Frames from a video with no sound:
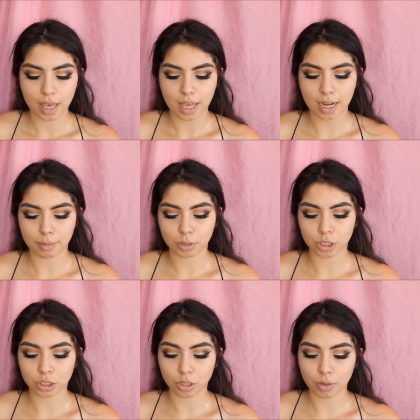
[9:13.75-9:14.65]
and I'm
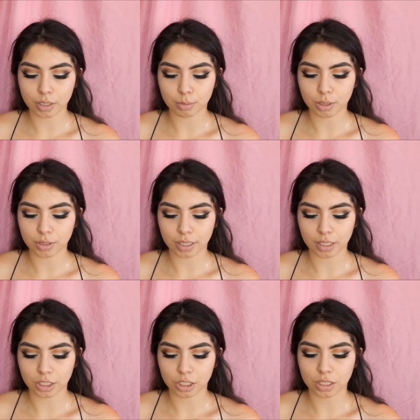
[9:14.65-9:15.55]
just going to be using
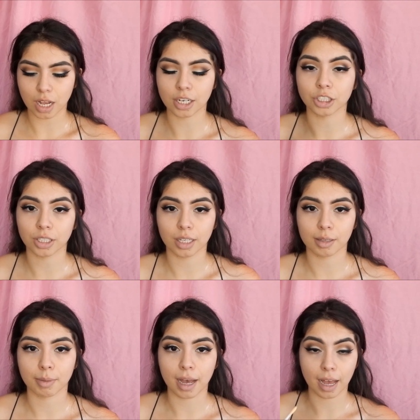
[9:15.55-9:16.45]
this underneath
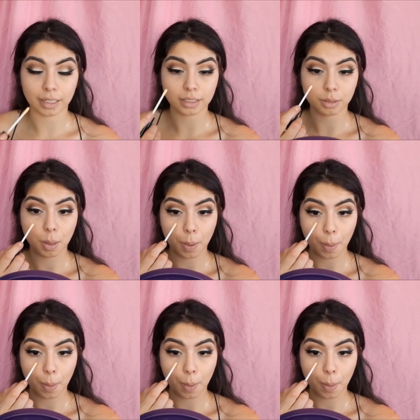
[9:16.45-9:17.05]
my eyes.